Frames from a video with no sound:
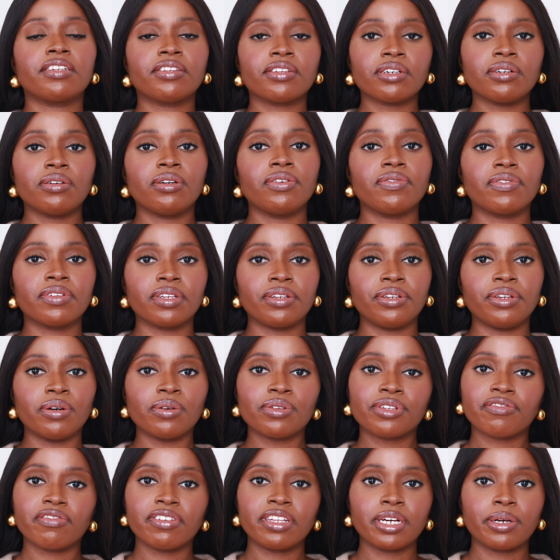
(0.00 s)
just go over the
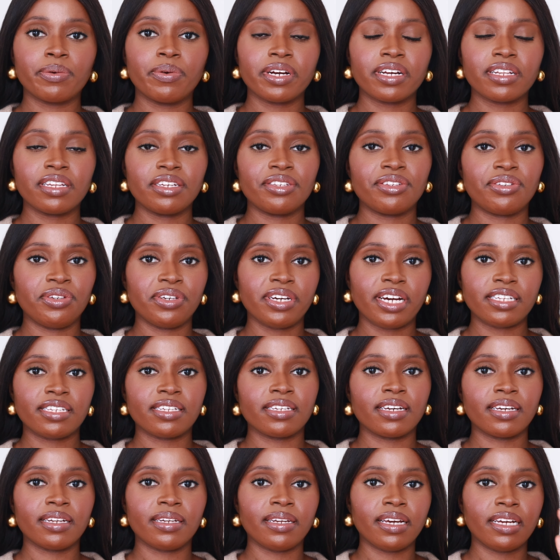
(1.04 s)
notes really quickly so you guys
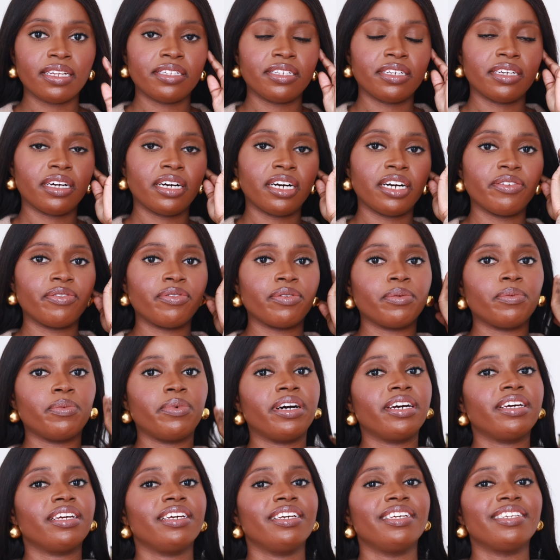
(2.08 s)
can get an idea of
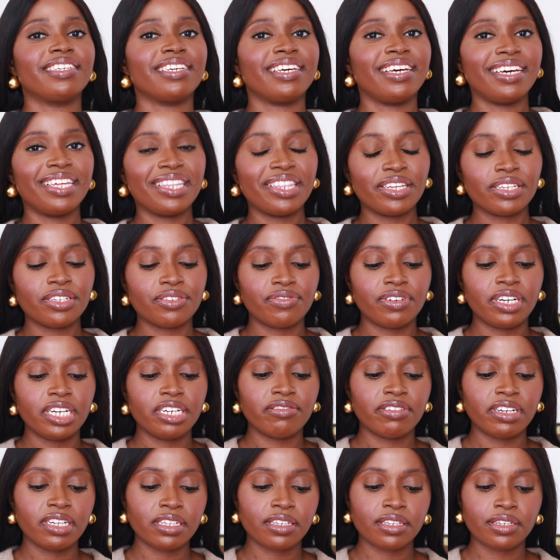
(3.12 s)
what is in this
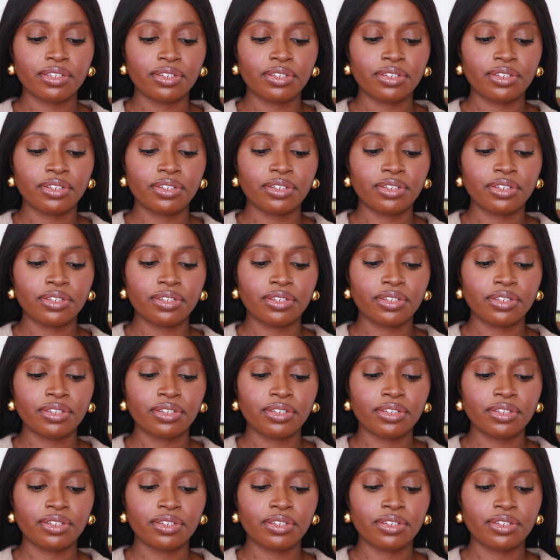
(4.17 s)
fragrance.